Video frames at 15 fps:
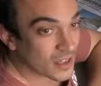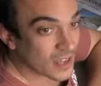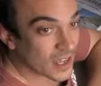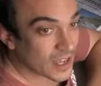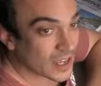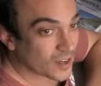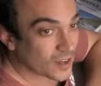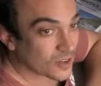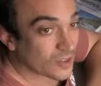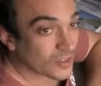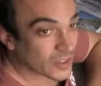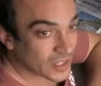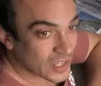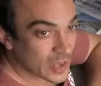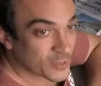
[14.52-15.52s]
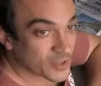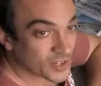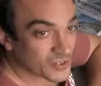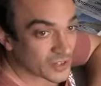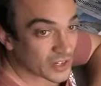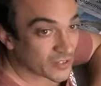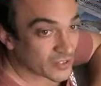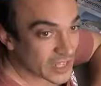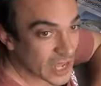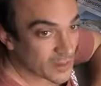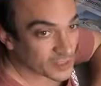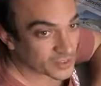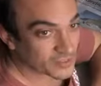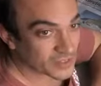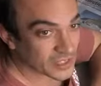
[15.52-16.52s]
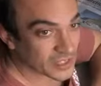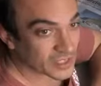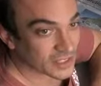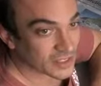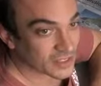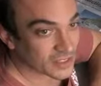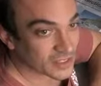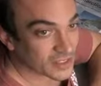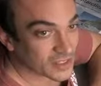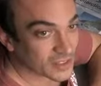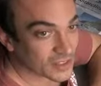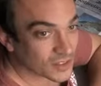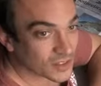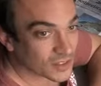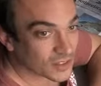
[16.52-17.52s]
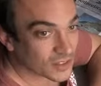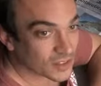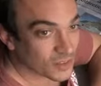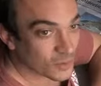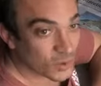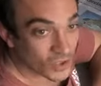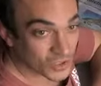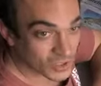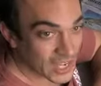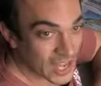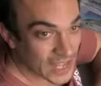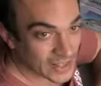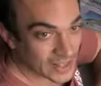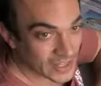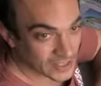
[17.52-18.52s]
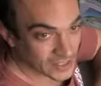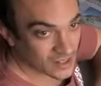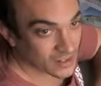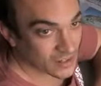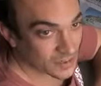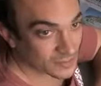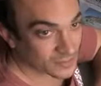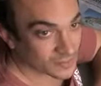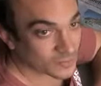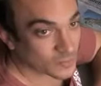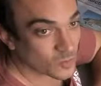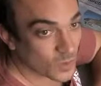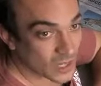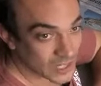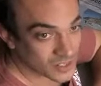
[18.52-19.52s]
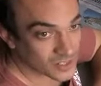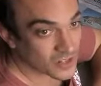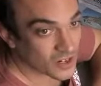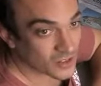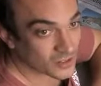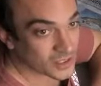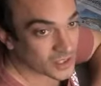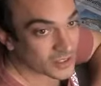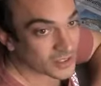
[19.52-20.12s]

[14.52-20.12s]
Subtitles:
how the chemistry of the atmosphere was at that time when it snowed.